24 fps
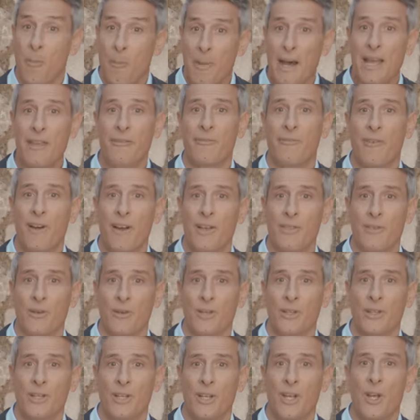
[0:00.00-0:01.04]
My
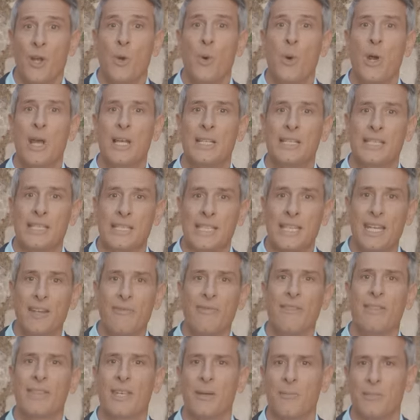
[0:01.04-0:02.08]
Father, who has
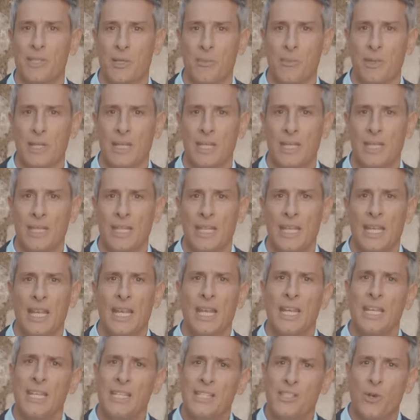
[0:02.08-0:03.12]
given them to me,
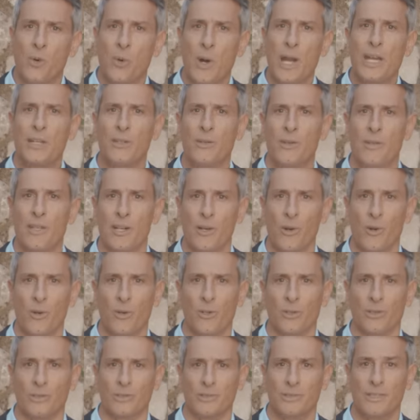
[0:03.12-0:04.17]
is greater than
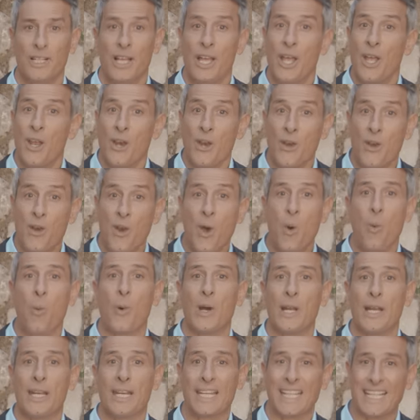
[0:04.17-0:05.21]
all no
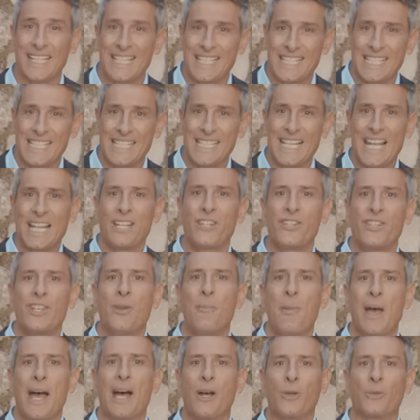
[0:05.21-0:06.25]
one can snatch
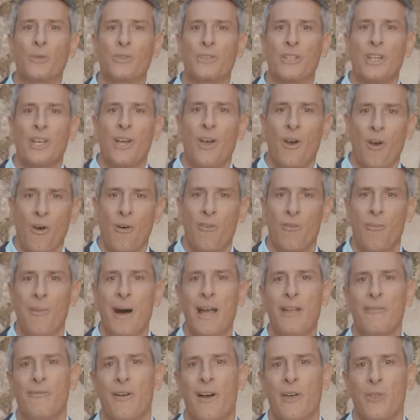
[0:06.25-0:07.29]
them out of
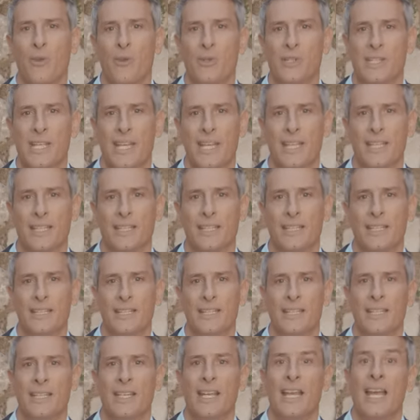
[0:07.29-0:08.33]
my Father's hand.
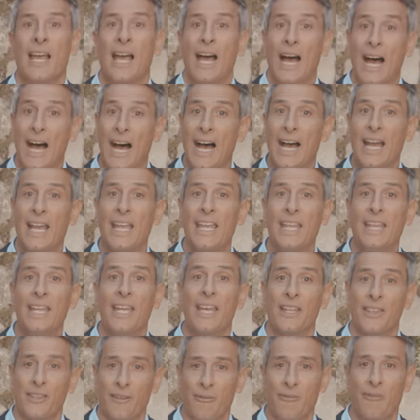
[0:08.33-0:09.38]
I
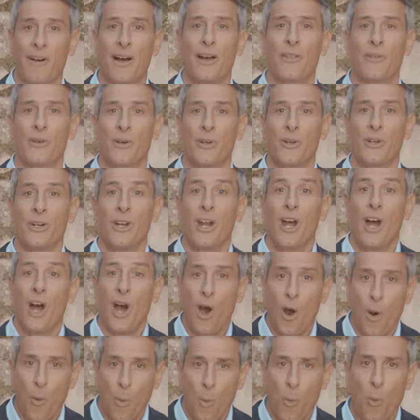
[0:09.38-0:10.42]
and the Father
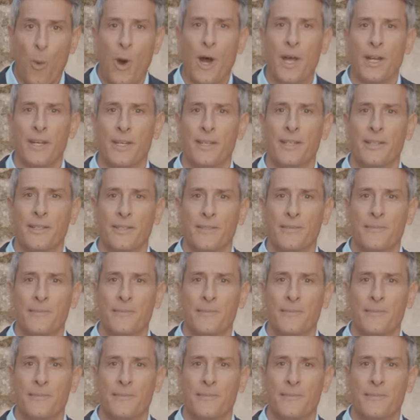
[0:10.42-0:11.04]
are one.